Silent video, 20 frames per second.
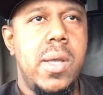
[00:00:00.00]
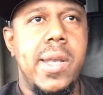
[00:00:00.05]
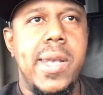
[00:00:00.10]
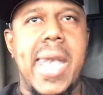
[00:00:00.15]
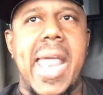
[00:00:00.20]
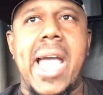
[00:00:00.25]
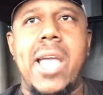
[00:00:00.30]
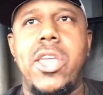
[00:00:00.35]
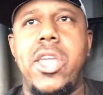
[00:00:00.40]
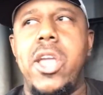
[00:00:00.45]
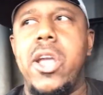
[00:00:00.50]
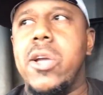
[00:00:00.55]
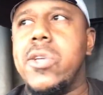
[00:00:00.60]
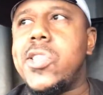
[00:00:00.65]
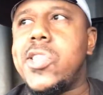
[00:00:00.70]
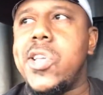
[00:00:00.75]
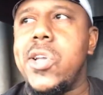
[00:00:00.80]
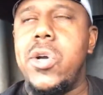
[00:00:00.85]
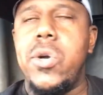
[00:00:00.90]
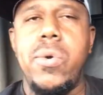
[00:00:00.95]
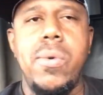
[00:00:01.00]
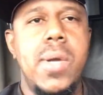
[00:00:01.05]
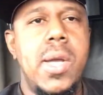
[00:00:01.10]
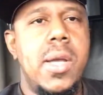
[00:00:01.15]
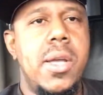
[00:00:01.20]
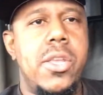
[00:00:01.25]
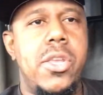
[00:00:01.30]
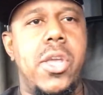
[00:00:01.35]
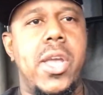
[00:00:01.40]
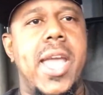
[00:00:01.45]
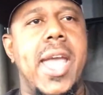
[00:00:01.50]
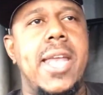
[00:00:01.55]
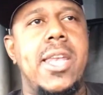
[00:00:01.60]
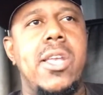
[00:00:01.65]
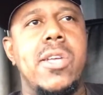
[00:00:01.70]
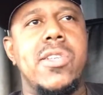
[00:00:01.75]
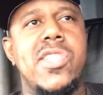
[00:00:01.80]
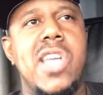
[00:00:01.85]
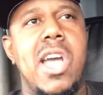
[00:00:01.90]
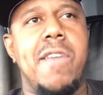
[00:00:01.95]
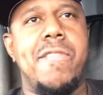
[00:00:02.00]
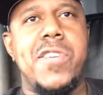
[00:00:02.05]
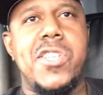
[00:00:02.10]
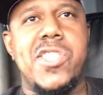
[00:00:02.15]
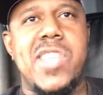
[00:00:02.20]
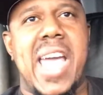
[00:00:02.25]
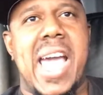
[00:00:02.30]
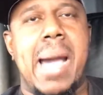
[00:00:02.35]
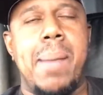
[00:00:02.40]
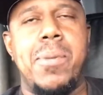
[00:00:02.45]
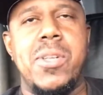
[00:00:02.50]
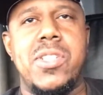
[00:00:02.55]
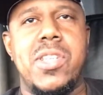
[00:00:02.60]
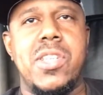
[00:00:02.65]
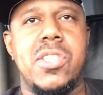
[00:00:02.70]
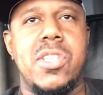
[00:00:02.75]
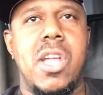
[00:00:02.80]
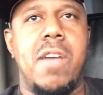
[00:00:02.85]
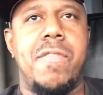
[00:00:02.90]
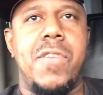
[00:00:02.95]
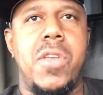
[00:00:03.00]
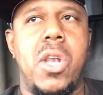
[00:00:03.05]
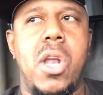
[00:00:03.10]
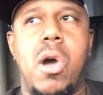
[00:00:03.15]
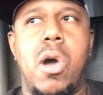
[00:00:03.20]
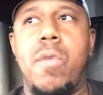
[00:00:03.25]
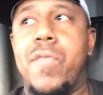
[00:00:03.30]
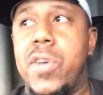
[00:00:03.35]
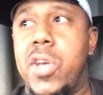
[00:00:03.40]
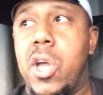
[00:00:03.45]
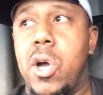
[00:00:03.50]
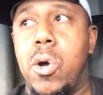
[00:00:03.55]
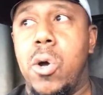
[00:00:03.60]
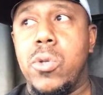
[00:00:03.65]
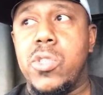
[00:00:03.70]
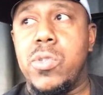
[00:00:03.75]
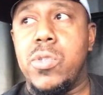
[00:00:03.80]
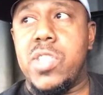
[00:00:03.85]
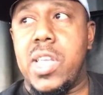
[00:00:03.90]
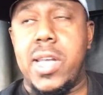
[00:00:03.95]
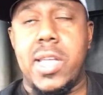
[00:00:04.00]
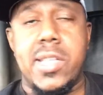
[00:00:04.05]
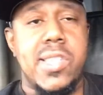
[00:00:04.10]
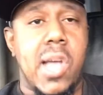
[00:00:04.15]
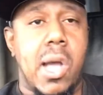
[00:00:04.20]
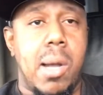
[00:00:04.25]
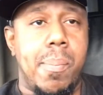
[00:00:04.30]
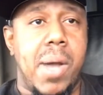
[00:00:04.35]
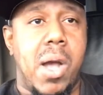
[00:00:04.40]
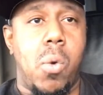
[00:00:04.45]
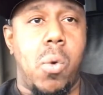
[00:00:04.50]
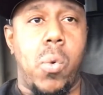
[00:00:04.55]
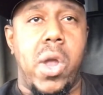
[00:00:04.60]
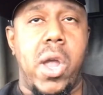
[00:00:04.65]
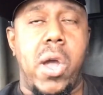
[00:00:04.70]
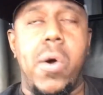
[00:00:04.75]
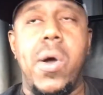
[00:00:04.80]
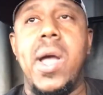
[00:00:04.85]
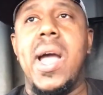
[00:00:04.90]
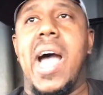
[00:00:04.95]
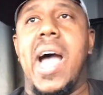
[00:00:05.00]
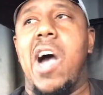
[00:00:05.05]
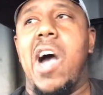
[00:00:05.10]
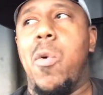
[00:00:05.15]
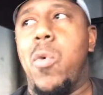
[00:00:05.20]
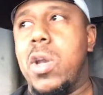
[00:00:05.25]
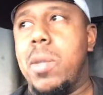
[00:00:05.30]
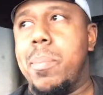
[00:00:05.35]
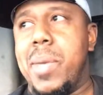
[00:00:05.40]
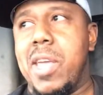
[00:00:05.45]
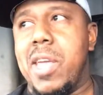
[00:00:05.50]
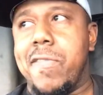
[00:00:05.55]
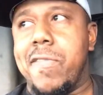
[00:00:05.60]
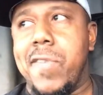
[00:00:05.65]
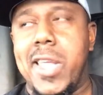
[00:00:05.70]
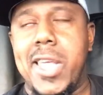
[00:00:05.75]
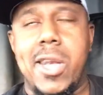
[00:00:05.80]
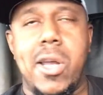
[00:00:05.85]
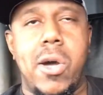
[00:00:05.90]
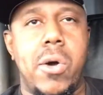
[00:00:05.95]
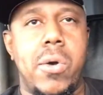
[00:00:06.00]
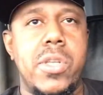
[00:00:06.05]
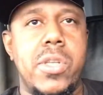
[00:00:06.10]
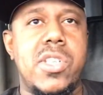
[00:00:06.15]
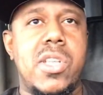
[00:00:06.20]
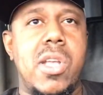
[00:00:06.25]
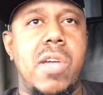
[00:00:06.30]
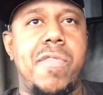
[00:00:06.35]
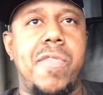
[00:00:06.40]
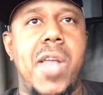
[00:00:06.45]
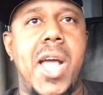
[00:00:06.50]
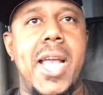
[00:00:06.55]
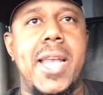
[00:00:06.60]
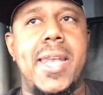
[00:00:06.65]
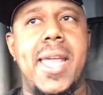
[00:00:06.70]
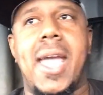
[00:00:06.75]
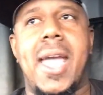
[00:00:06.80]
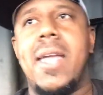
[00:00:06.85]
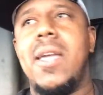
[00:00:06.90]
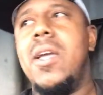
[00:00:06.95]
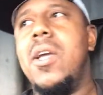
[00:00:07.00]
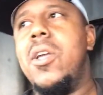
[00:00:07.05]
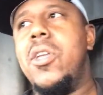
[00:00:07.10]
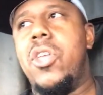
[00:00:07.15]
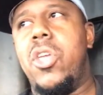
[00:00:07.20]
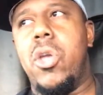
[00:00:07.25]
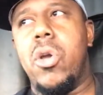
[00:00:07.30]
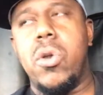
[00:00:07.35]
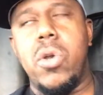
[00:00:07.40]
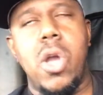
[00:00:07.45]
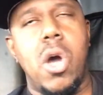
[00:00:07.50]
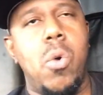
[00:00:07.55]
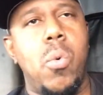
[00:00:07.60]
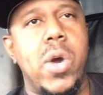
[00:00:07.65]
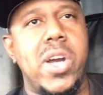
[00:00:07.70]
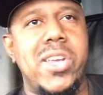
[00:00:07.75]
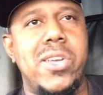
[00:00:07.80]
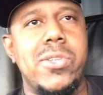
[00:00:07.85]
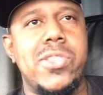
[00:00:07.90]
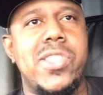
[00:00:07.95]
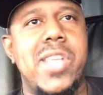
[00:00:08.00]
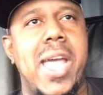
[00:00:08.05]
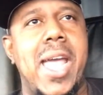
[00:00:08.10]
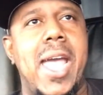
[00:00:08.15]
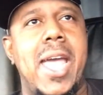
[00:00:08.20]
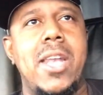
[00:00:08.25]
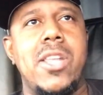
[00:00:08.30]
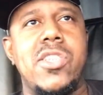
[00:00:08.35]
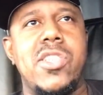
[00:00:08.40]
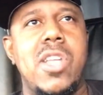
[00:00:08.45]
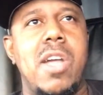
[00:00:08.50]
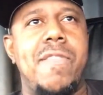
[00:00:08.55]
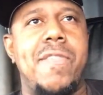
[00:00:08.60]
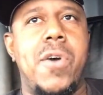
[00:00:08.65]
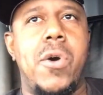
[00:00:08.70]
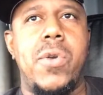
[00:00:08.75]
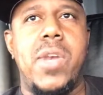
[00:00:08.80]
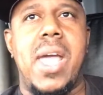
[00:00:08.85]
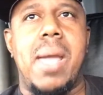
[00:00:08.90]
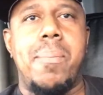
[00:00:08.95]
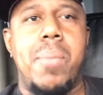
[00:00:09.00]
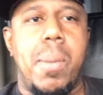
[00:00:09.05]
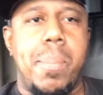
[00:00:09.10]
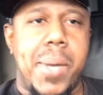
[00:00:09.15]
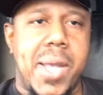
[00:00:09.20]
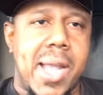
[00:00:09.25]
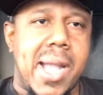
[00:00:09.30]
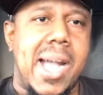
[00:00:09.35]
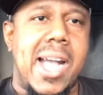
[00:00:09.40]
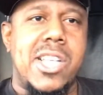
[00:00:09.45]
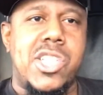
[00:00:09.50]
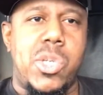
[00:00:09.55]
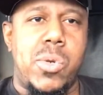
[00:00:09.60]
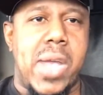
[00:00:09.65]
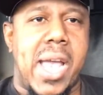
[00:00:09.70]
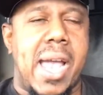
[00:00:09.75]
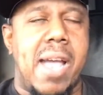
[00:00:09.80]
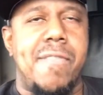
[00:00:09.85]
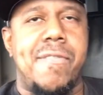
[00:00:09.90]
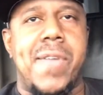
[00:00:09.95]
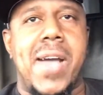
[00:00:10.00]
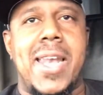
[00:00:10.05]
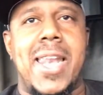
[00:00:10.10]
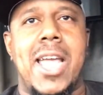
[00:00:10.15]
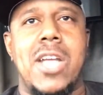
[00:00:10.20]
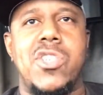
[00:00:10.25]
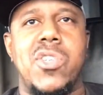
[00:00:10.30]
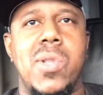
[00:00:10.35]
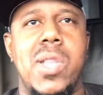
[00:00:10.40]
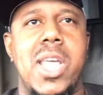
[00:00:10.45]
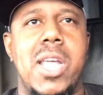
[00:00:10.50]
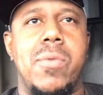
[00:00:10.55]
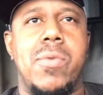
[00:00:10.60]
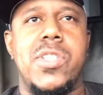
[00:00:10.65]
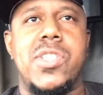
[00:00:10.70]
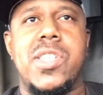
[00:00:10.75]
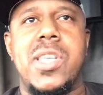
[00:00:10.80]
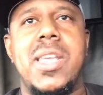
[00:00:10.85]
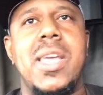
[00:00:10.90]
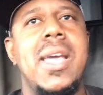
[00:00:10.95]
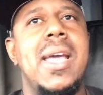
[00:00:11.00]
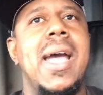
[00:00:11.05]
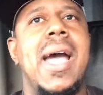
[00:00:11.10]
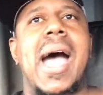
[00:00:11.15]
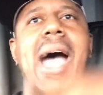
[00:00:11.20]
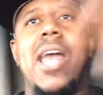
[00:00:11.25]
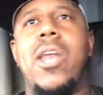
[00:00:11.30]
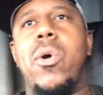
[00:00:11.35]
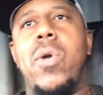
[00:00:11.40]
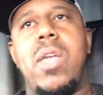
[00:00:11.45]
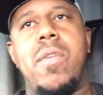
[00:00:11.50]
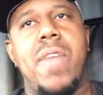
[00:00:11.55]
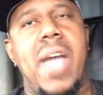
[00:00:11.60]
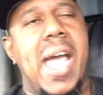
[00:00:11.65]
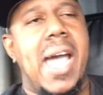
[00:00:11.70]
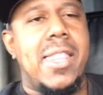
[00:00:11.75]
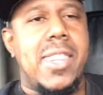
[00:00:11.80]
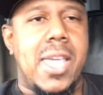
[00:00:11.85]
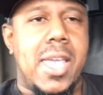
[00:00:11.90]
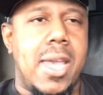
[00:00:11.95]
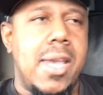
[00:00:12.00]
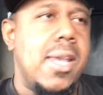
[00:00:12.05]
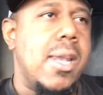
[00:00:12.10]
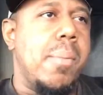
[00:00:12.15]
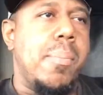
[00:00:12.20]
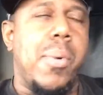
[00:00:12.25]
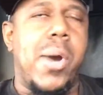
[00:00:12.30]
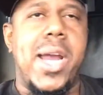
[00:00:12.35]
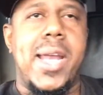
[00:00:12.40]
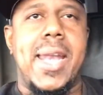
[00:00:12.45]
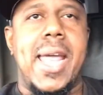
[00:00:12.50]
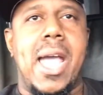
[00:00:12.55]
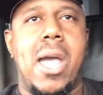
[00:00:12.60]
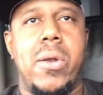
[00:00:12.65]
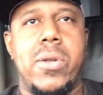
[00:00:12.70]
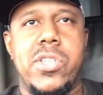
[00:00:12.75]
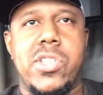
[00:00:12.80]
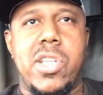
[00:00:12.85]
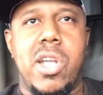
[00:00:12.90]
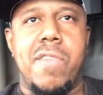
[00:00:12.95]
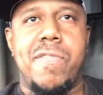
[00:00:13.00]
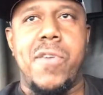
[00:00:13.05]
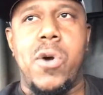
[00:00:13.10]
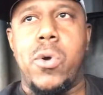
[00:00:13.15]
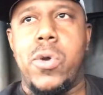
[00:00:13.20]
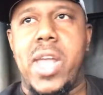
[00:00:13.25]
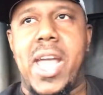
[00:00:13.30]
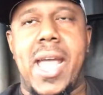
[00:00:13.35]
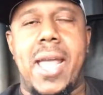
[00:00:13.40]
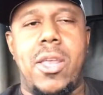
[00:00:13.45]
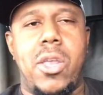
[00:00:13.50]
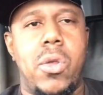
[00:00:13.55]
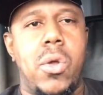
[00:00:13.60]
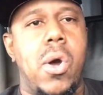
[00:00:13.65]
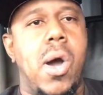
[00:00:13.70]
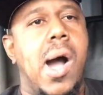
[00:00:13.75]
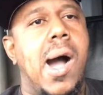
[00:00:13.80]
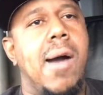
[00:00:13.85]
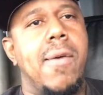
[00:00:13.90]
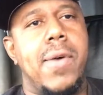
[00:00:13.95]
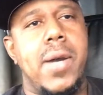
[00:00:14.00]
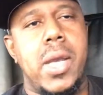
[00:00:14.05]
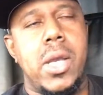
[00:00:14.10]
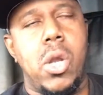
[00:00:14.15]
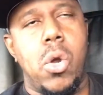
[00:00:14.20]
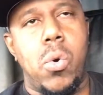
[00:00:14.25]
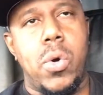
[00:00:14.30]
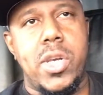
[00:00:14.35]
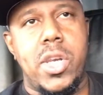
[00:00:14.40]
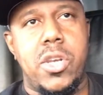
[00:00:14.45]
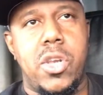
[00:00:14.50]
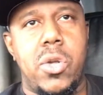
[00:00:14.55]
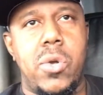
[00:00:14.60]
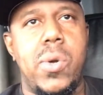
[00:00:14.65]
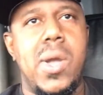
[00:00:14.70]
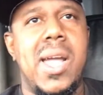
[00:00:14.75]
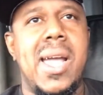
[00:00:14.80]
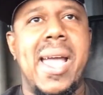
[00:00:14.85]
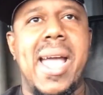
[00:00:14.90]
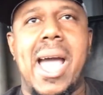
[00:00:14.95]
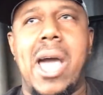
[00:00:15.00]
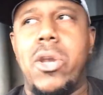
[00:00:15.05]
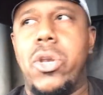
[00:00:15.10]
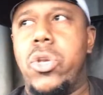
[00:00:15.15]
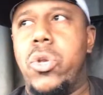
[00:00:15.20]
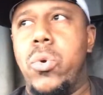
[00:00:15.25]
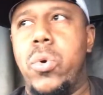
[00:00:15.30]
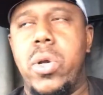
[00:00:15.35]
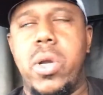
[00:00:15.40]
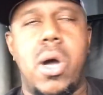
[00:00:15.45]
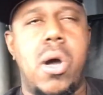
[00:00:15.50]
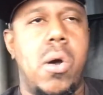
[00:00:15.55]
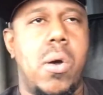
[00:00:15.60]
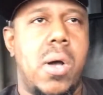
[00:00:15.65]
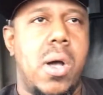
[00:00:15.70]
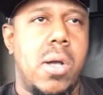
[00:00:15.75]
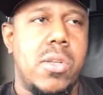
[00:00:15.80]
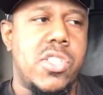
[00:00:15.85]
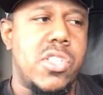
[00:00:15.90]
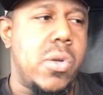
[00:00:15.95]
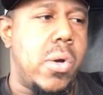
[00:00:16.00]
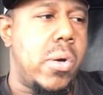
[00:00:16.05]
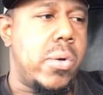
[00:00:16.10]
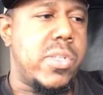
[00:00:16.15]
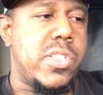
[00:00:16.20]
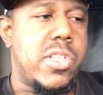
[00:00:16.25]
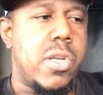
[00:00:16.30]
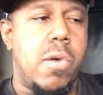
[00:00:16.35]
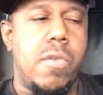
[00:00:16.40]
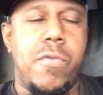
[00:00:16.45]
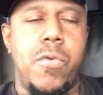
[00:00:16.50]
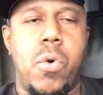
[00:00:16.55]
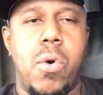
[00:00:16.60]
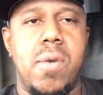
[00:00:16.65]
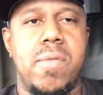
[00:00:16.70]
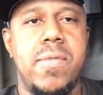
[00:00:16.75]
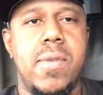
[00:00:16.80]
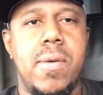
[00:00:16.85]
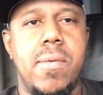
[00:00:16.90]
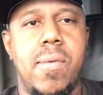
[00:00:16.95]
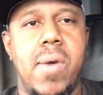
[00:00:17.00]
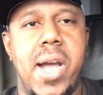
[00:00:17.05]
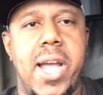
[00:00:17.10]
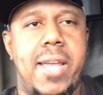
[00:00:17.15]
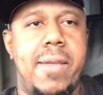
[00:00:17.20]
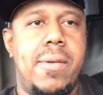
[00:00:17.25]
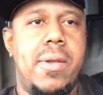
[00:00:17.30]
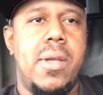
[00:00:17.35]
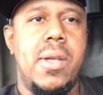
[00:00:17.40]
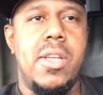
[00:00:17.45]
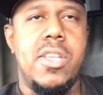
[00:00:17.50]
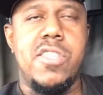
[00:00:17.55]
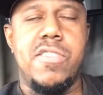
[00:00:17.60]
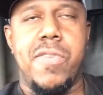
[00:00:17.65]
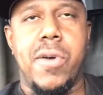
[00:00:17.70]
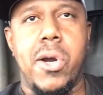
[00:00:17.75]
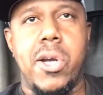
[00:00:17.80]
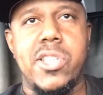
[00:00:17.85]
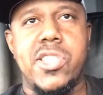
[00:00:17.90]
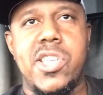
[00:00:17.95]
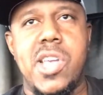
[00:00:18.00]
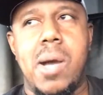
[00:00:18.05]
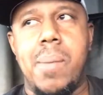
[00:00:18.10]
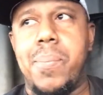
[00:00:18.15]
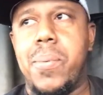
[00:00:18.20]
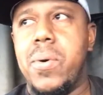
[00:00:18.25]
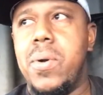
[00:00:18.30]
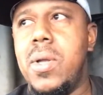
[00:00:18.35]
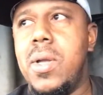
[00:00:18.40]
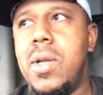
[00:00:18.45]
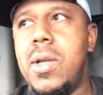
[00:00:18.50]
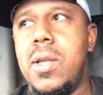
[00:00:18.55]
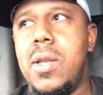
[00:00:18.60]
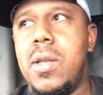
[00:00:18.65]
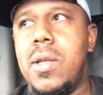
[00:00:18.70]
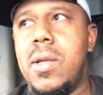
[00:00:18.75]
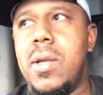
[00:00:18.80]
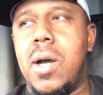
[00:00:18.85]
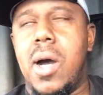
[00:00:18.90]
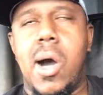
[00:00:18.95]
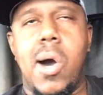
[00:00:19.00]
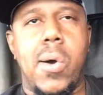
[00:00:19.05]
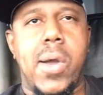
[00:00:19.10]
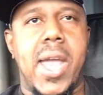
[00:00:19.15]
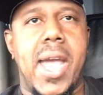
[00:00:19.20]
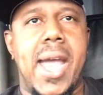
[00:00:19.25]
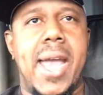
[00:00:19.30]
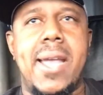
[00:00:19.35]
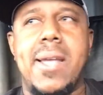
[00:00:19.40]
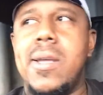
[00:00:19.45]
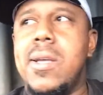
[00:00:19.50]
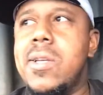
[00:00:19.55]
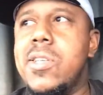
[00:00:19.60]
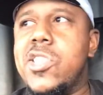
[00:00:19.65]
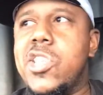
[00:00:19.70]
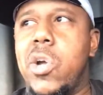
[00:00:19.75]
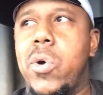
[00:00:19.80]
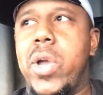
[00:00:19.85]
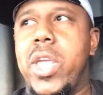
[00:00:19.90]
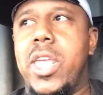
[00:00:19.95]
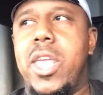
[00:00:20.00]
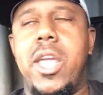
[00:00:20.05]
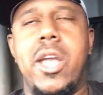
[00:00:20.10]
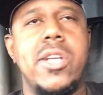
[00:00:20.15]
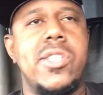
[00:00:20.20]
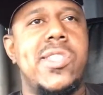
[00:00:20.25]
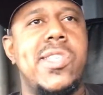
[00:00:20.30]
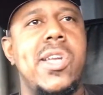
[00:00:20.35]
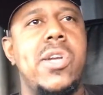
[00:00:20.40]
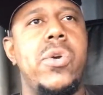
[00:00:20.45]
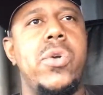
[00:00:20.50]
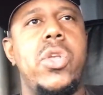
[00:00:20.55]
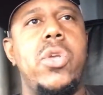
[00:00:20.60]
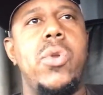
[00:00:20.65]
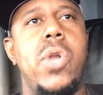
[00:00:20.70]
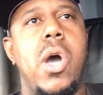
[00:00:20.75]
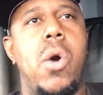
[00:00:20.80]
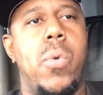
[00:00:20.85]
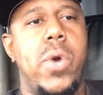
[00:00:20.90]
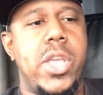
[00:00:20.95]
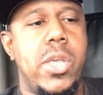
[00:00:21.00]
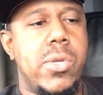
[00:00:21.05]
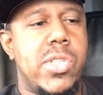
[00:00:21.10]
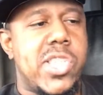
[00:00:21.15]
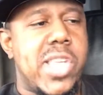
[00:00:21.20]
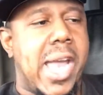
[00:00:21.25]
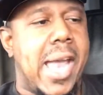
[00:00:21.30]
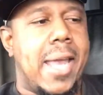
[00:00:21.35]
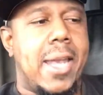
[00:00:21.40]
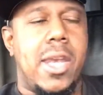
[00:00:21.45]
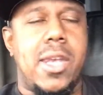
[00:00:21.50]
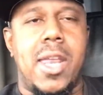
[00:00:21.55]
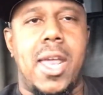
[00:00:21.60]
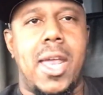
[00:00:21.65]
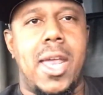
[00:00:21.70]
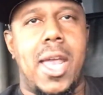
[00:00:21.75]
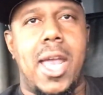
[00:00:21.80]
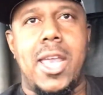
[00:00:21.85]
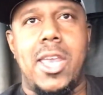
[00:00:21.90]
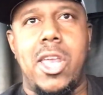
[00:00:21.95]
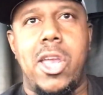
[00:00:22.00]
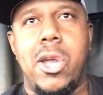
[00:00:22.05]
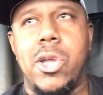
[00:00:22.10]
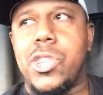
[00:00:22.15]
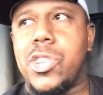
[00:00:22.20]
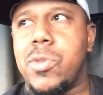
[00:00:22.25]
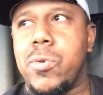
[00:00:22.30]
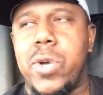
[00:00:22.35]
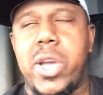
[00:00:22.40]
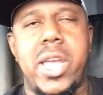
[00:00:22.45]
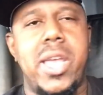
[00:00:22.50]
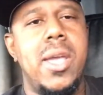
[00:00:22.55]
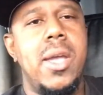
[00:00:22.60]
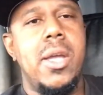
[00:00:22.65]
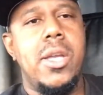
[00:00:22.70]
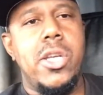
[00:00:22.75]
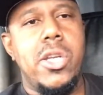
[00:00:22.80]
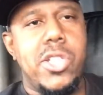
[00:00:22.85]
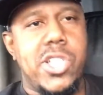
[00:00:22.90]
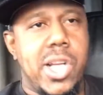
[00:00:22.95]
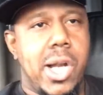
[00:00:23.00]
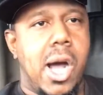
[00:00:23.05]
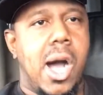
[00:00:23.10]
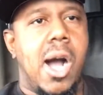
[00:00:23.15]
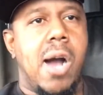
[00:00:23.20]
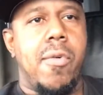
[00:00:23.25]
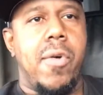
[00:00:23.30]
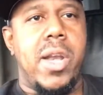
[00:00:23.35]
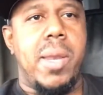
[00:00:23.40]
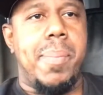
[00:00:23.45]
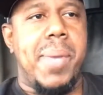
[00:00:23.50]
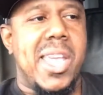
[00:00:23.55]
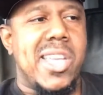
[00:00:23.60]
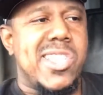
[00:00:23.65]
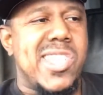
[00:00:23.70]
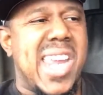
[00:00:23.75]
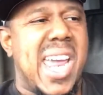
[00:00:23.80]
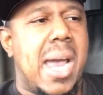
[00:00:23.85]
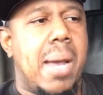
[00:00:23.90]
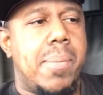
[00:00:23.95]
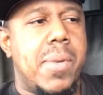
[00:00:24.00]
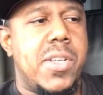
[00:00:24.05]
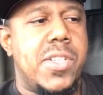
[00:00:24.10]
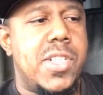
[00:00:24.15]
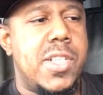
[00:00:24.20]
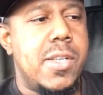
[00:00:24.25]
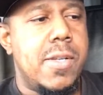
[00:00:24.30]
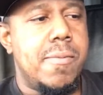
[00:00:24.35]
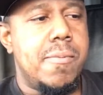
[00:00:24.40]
Now, year 2, you're getting yourself established and stuff, for those who sitting there talking about, well, I want to be a fleet owner and stuff like that. You'll know where you stand and stuff on that. But because you have financial literacy, I don't even have to give you the breakdown and stuff on that. You'll already know what to do, how to do it, on so on and so forth, right? It's very simple. Okay? So in year 2, you know where you stand, and then in year 3, you should already be established.